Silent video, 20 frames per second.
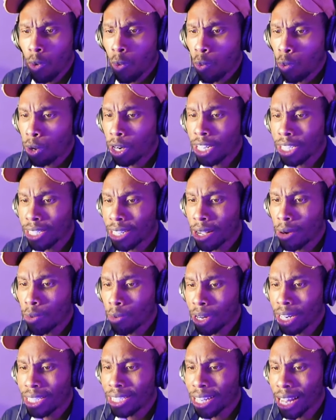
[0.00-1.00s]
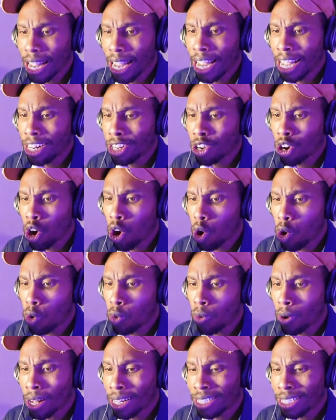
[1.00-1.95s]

What is the end goal?